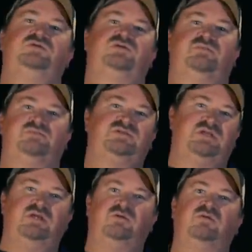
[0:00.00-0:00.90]
some
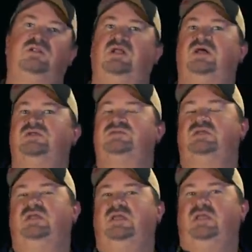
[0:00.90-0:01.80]
single clucks.
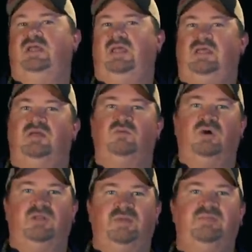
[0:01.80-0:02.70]
And
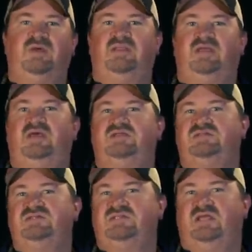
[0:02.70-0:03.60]
what I mean by that is
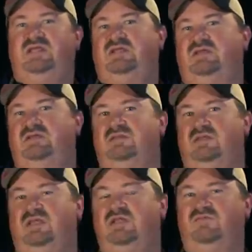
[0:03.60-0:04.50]
let's take
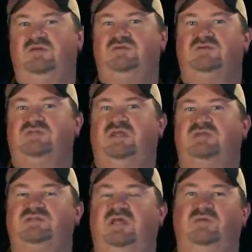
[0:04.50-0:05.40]
the individual
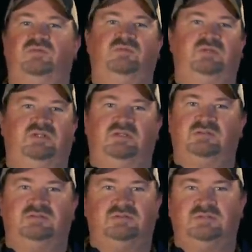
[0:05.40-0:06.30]
sounds like the,
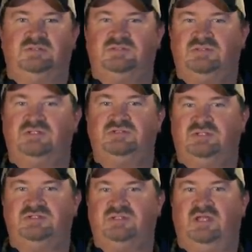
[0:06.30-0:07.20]
the tut
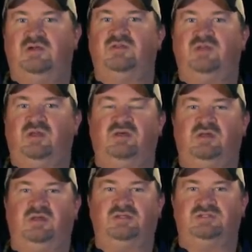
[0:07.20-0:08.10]
tut sound or the cuck
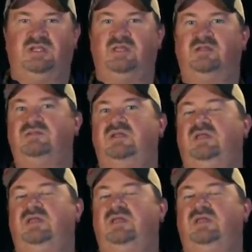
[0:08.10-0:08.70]
cuck sound